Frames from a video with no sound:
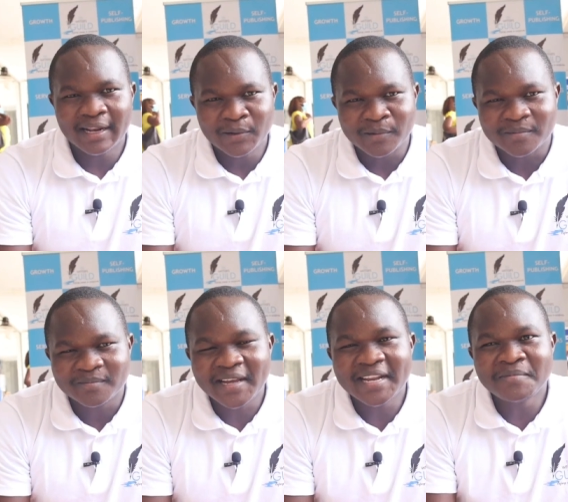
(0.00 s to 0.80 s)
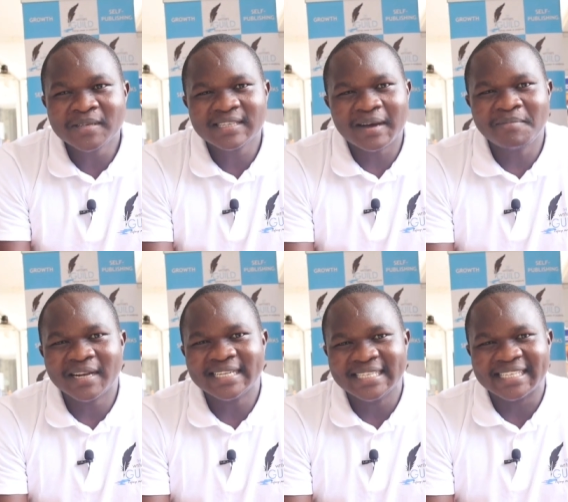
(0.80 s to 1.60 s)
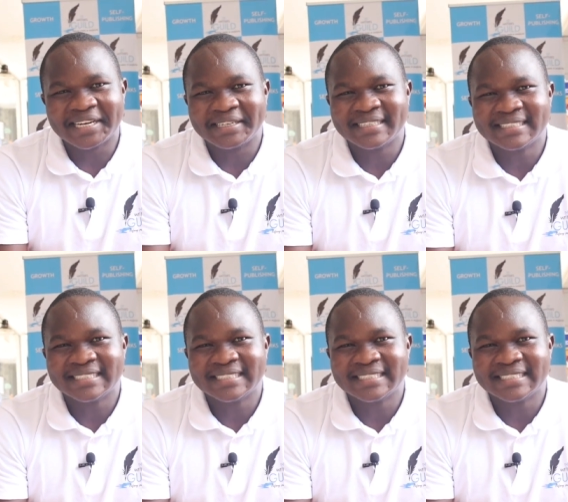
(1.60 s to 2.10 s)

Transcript: Hello, my name is Gabriel Linda.